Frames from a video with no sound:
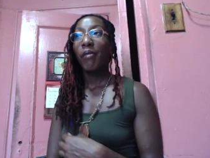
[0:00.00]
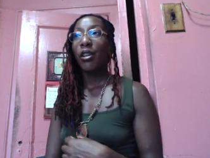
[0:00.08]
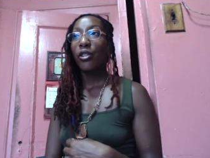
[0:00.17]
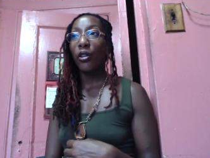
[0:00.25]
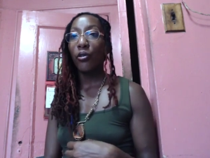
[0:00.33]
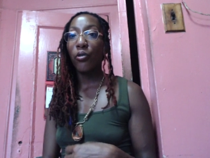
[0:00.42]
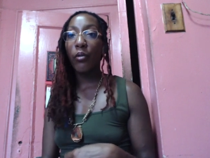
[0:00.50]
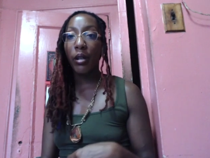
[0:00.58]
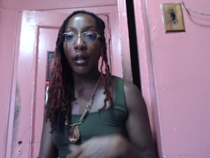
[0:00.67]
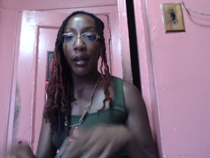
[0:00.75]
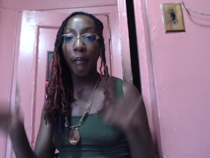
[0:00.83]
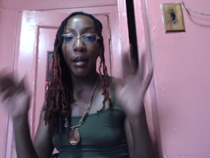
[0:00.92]
So you want to
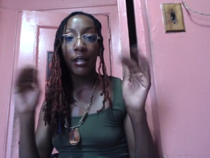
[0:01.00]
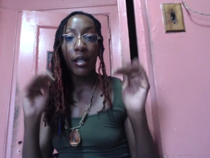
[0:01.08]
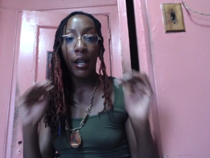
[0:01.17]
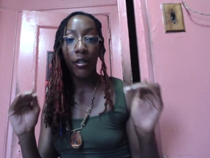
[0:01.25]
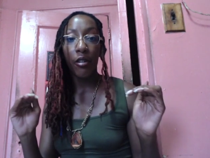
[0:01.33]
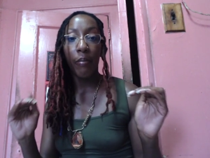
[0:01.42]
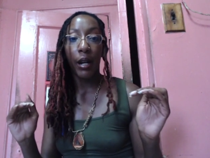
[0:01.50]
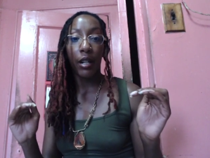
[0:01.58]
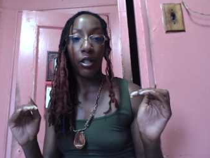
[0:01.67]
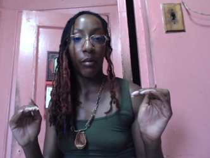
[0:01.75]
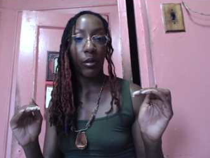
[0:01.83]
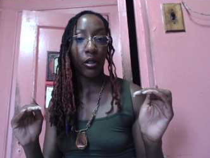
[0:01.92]
like maintain your body
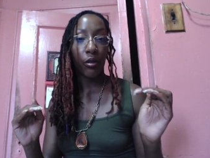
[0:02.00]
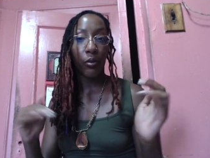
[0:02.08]
temperature.